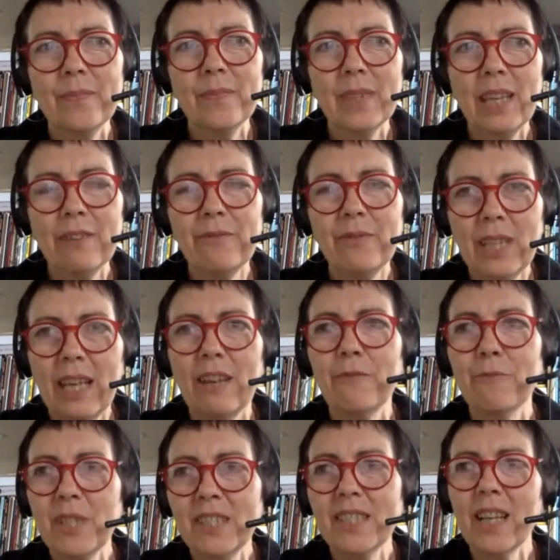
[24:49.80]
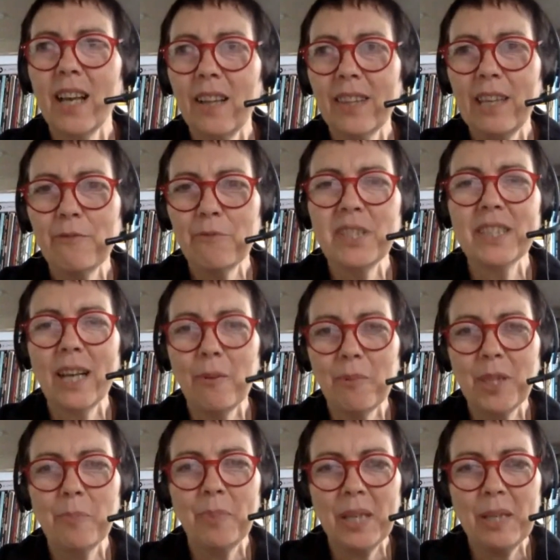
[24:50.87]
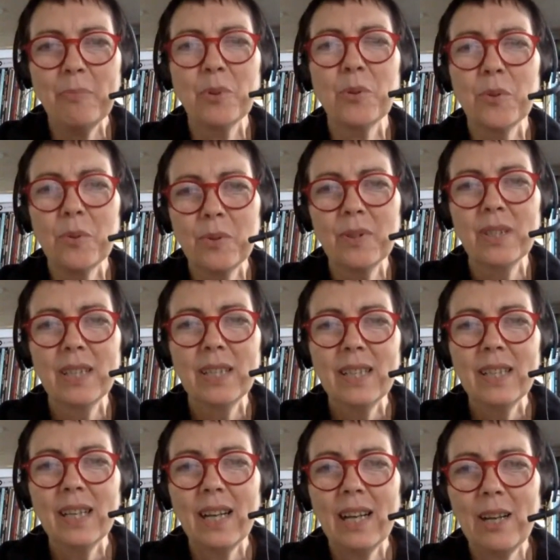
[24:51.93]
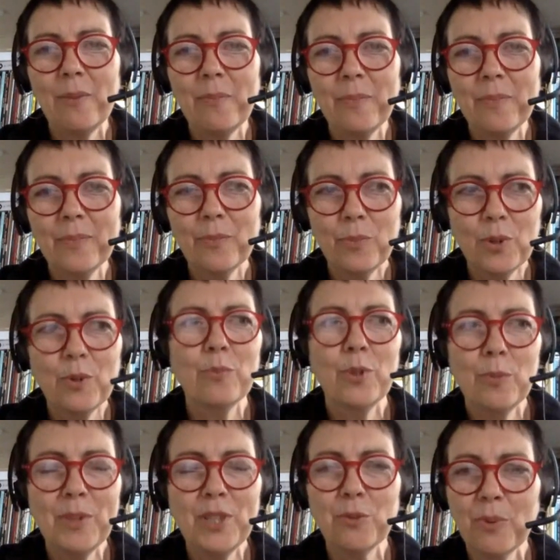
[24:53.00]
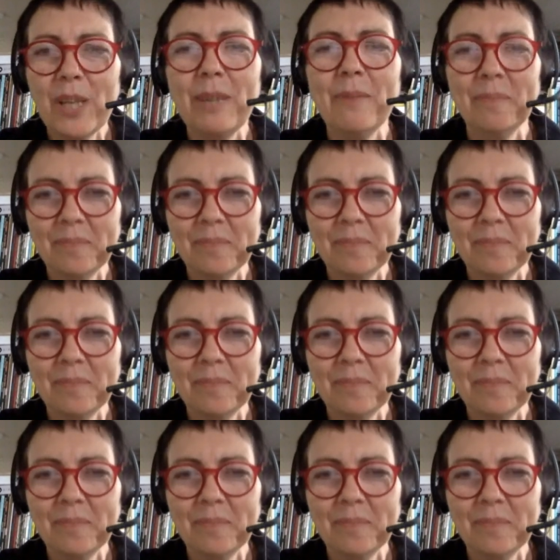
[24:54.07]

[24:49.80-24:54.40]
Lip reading: If we start there, if we start with the people, we'll be sweet.